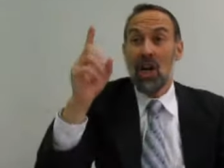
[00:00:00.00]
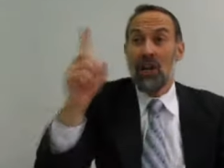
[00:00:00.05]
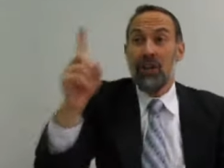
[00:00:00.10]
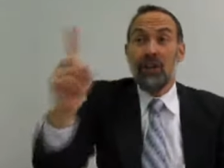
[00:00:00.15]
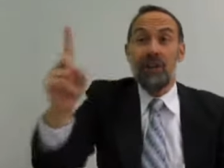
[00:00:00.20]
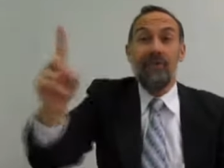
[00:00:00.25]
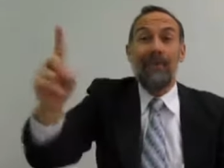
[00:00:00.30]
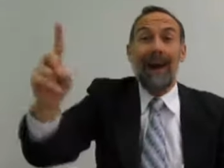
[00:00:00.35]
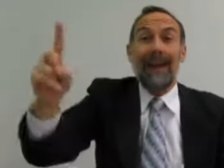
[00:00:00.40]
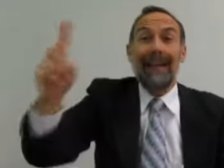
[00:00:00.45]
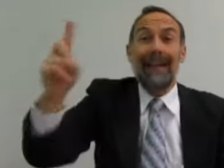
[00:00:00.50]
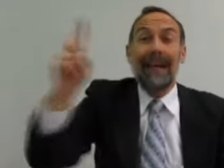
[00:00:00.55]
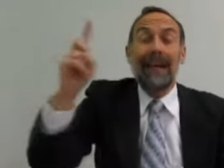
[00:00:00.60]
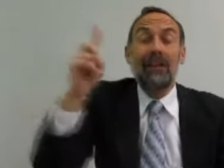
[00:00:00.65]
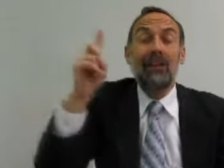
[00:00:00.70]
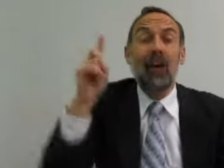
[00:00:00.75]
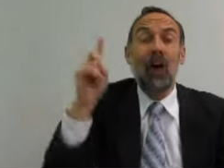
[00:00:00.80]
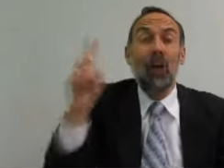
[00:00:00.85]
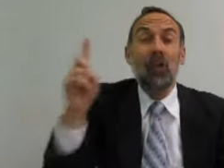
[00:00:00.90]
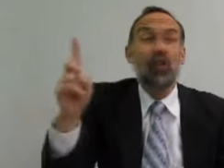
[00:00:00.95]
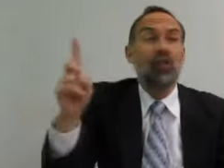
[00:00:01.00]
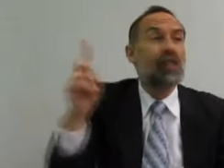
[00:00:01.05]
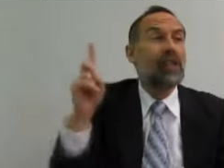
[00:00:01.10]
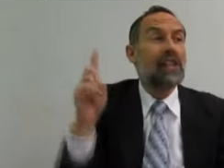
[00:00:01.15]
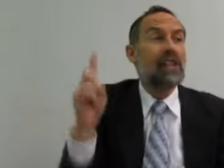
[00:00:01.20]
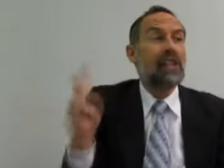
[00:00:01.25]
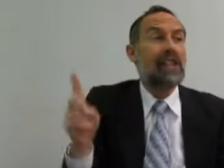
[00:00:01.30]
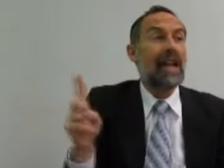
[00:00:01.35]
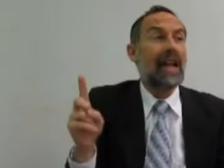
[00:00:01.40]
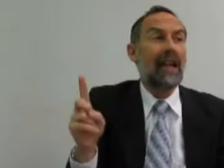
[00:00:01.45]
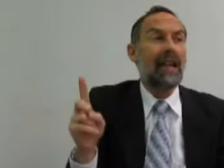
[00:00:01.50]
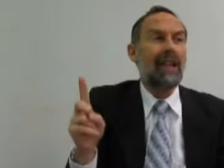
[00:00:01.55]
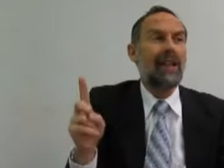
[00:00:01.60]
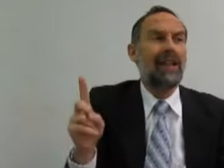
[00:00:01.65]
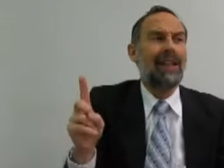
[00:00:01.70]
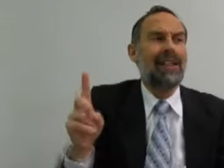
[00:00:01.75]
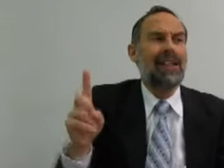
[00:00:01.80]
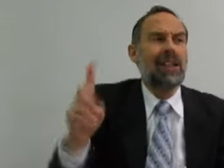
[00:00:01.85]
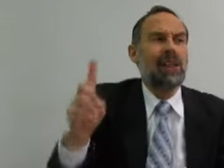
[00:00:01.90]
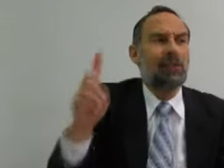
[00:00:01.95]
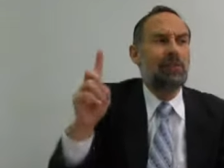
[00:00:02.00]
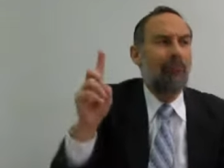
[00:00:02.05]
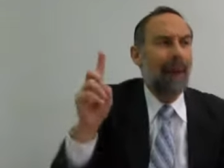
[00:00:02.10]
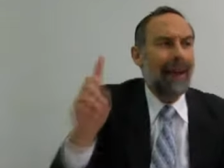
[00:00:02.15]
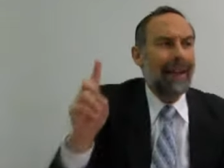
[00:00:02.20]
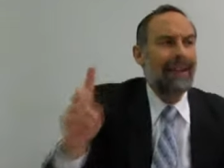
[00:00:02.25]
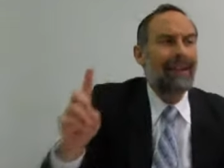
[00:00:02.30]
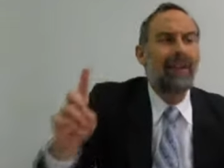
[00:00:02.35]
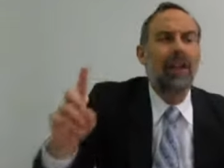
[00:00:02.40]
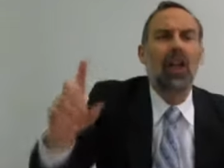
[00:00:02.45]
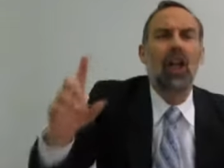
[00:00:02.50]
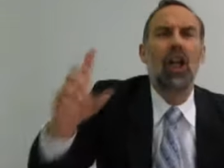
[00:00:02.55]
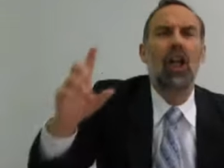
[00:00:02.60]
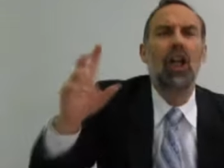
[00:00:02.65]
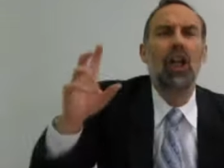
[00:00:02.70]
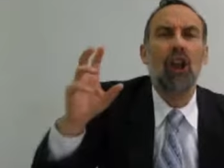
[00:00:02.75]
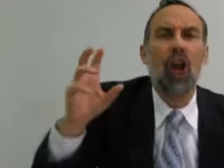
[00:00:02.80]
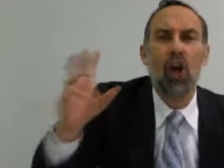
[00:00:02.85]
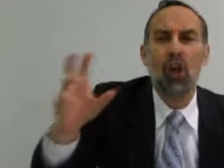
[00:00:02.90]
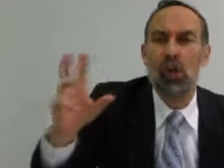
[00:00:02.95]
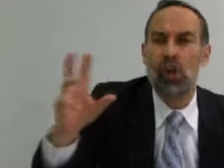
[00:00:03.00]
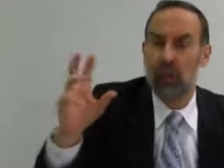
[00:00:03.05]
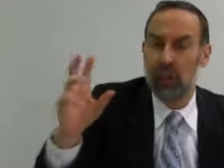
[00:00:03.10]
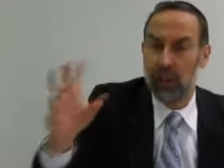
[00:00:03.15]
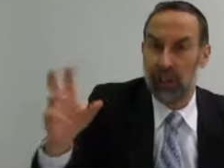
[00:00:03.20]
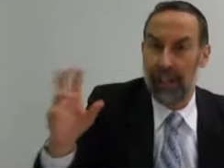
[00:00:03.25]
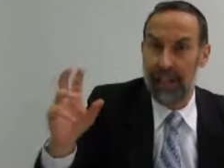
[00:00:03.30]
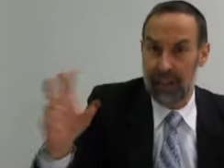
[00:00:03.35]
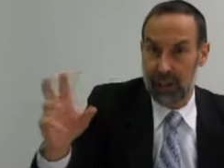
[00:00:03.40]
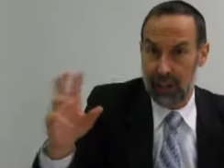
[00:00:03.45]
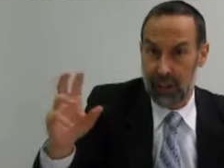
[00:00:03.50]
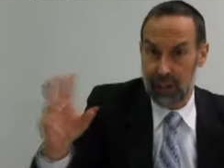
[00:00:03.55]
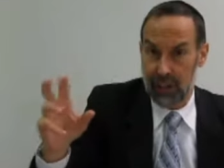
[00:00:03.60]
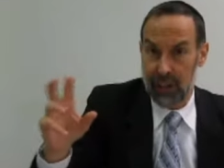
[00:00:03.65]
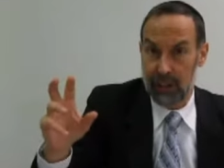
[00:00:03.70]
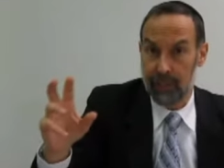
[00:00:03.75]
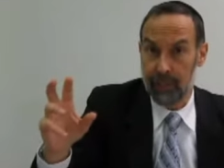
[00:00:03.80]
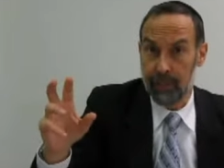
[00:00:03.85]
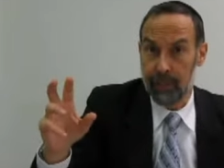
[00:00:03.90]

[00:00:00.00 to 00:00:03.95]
The Baalei HaTosfos said, despite the close relationship